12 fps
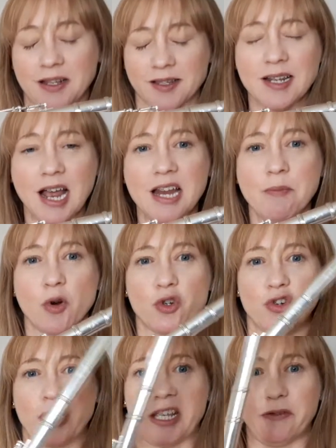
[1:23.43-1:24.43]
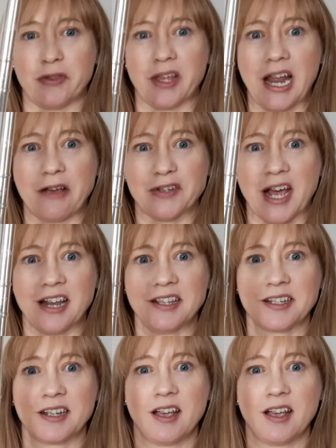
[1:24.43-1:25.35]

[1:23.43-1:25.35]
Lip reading: slightly more tricky for the left hand.